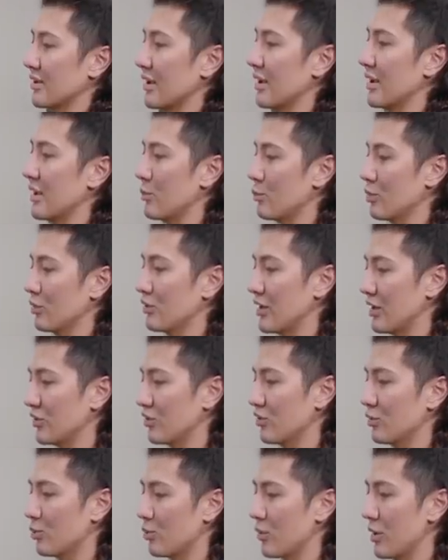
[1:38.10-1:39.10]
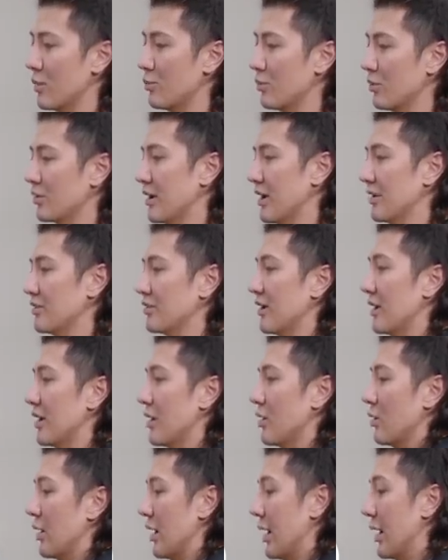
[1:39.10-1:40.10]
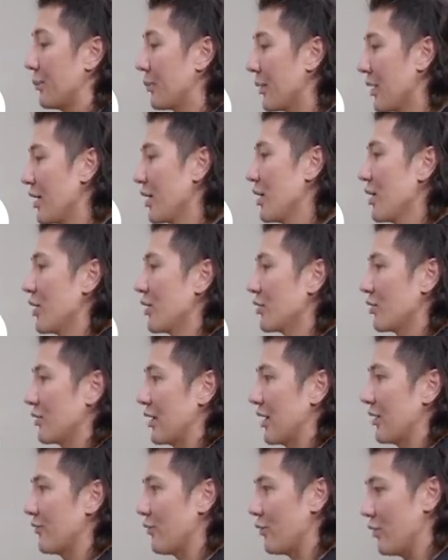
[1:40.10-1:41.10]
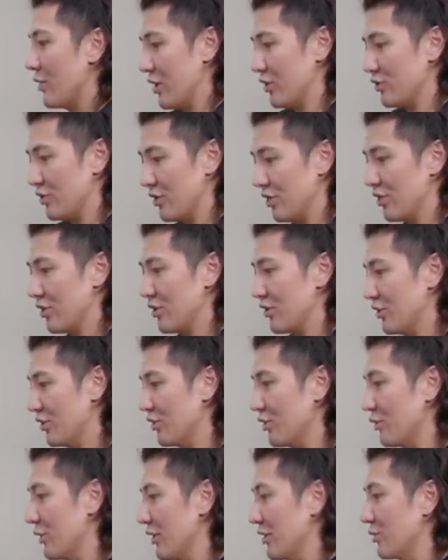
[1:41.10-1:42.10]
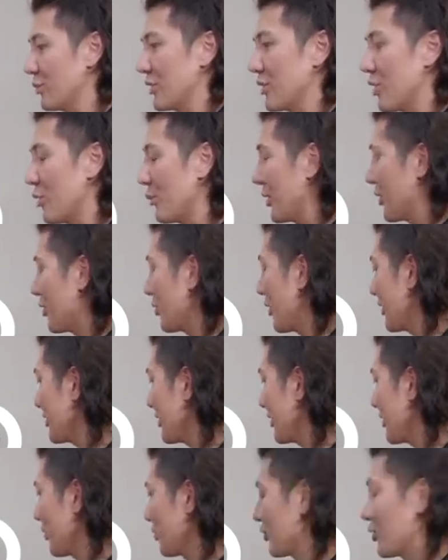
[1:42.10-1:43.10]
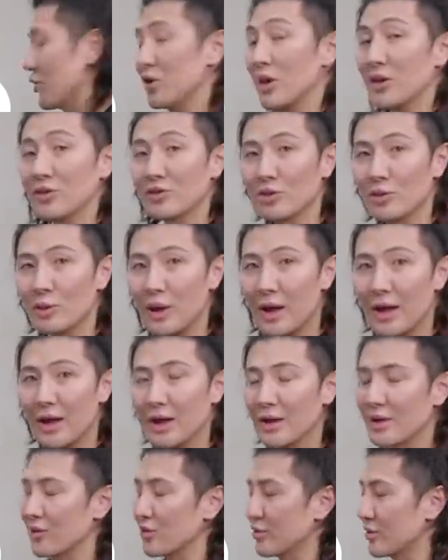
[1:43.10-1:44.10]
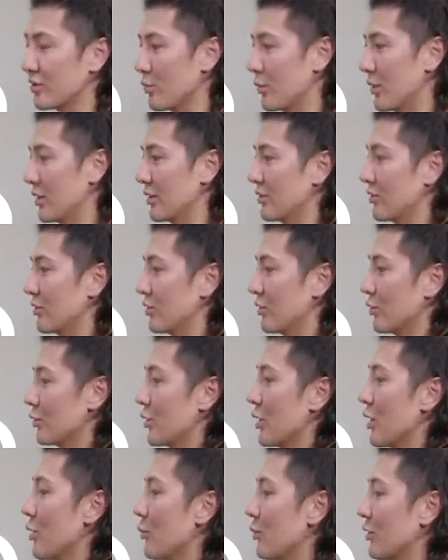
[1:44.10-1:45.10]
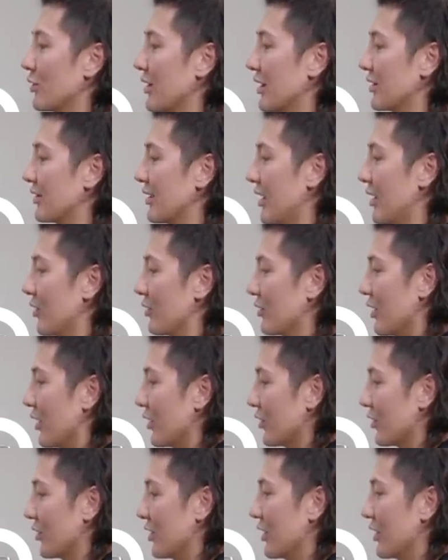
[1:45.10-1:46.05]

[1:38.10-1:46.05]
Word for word: the heat protection spray, protects the hair up to like 430 degrees, but don't be crazy, don't turn on too high because you still want to protect the hair color.